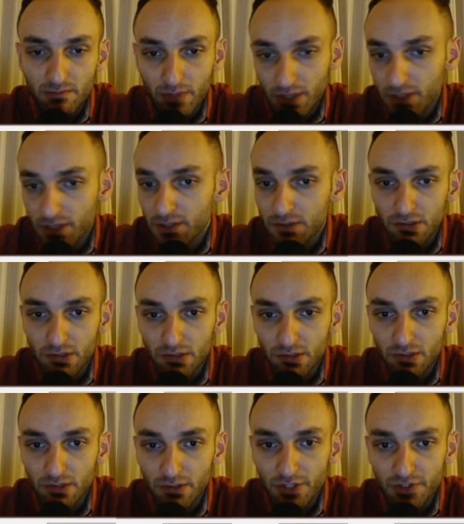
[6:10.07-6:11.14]
And
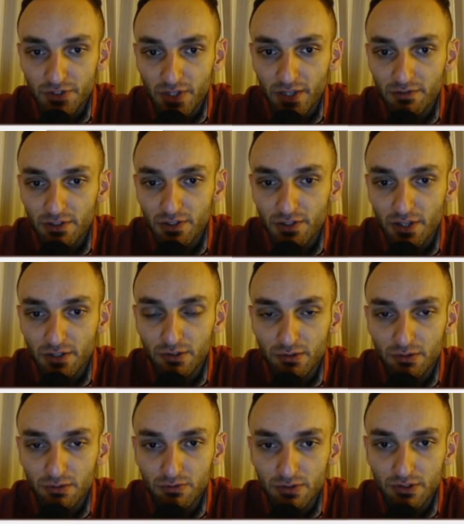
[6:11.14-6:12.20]
yes, I agree, knight
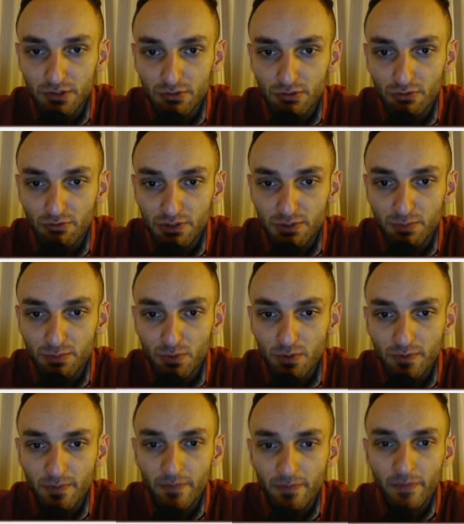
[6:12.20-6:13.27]
d2 is the strongest move.